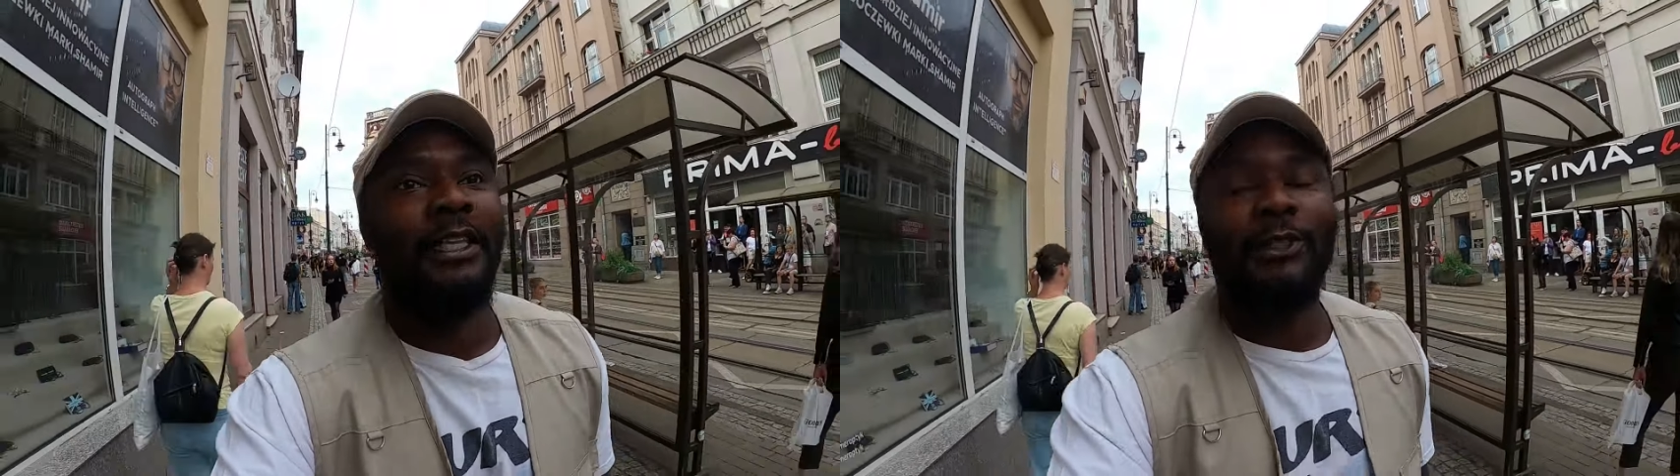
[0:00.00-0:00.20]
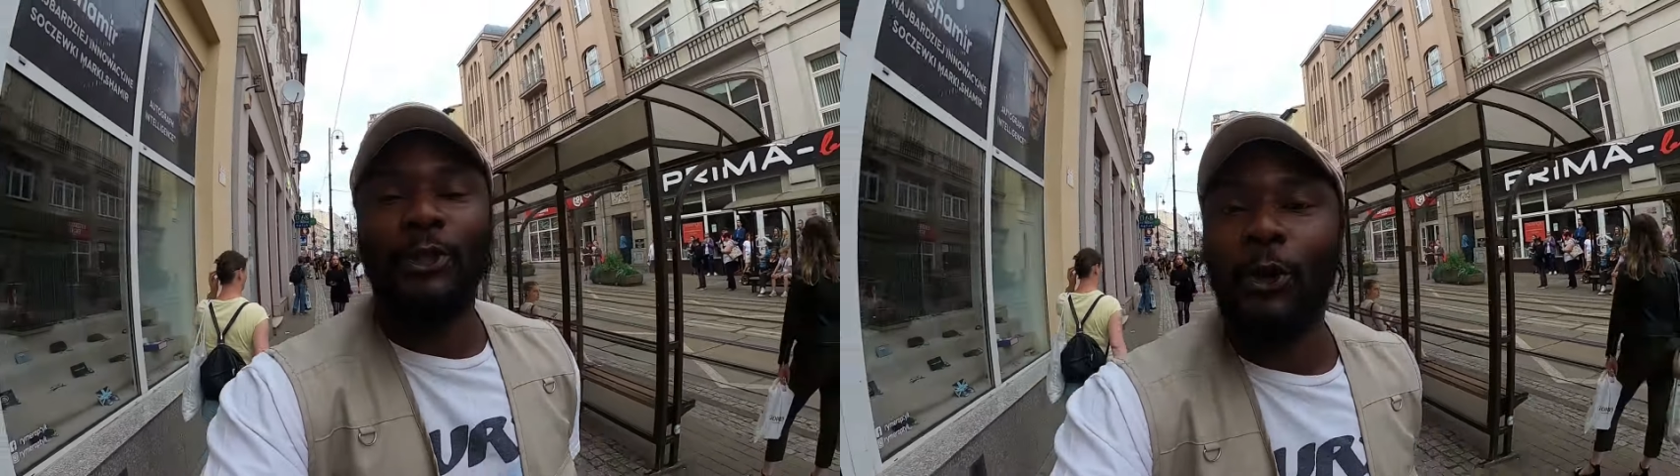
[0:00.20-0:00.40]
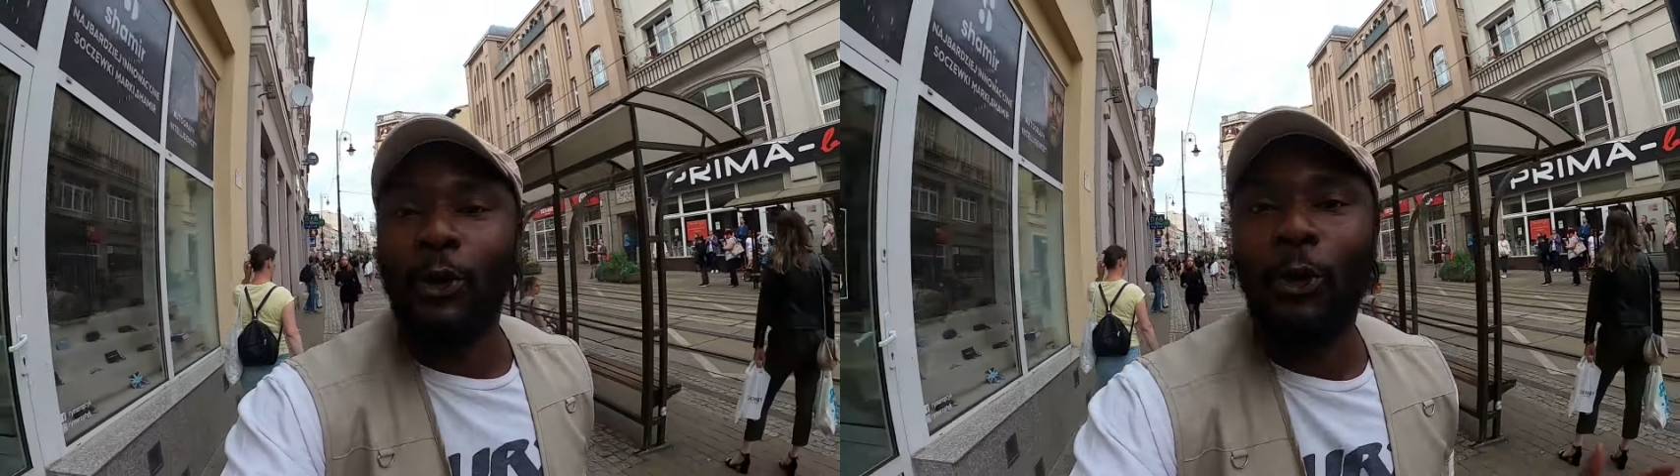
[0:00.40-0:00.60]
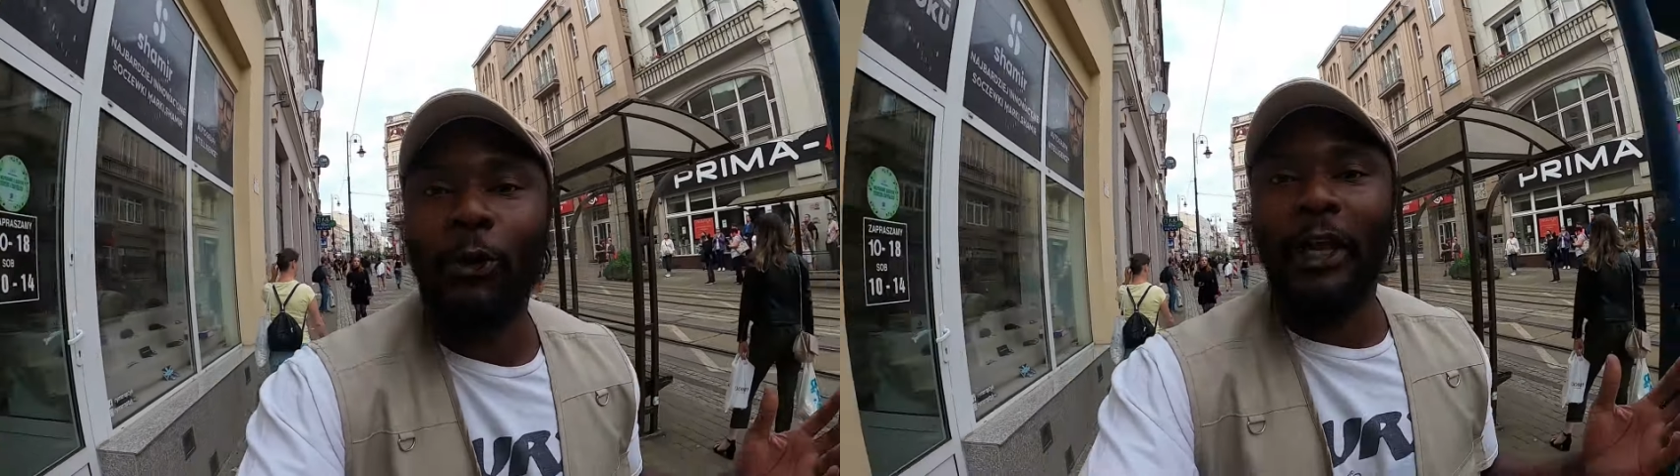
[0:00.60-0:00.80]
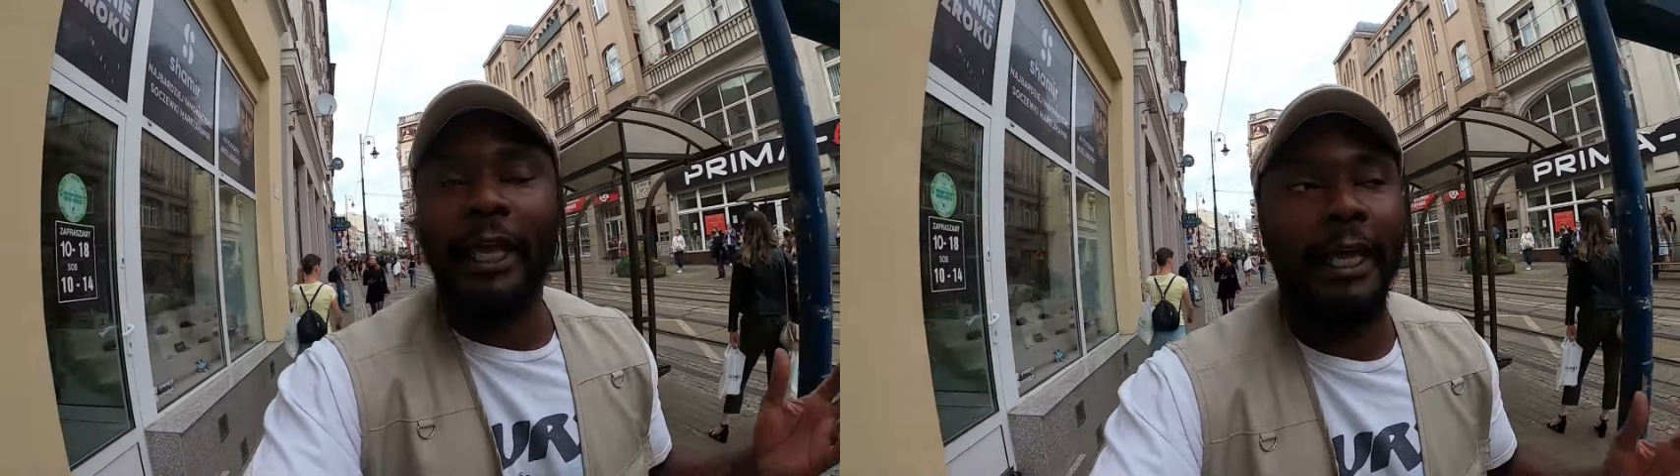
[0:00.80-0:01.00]
There's no
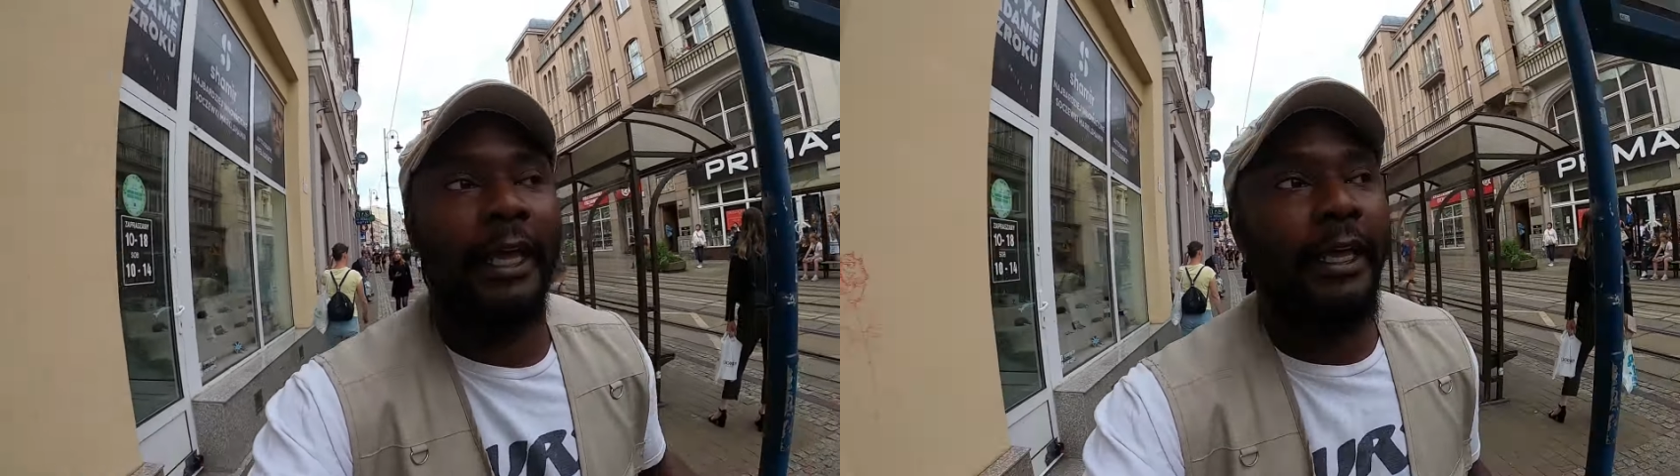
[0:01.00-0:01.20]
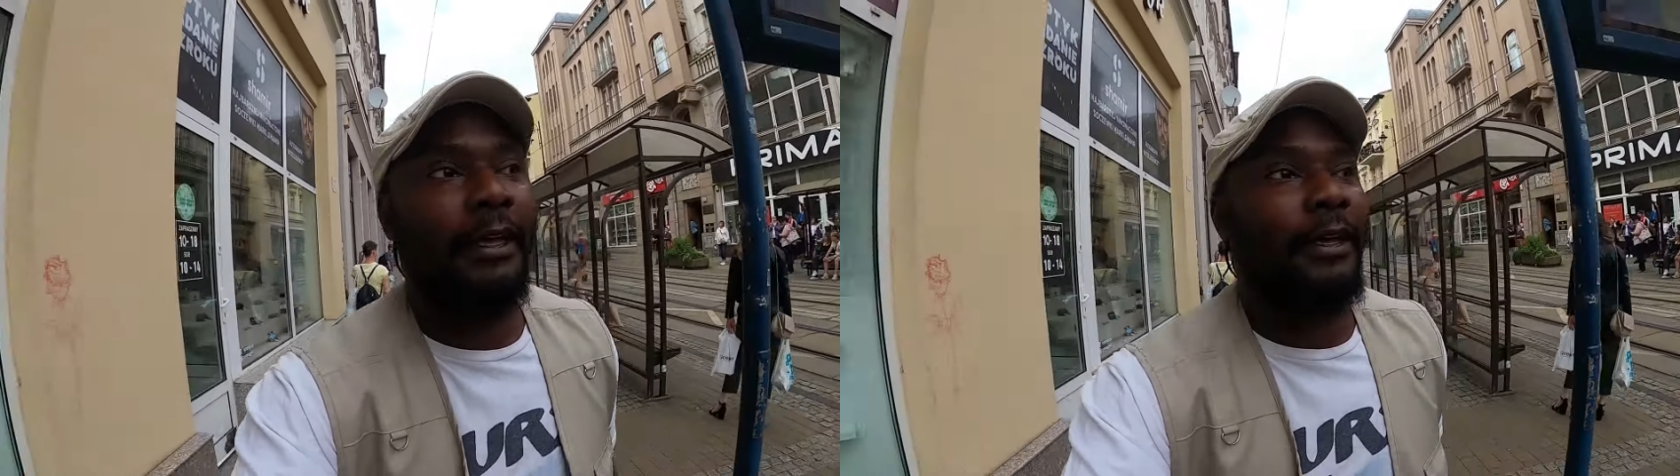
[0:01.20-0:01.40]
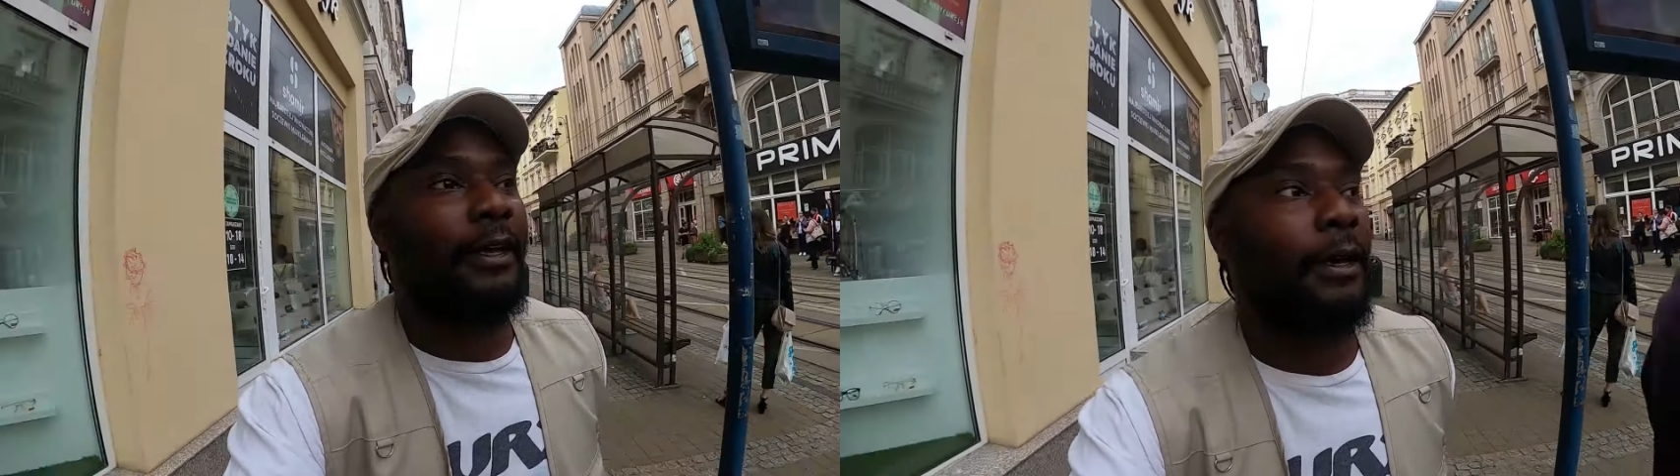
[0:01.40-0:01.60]
curry here,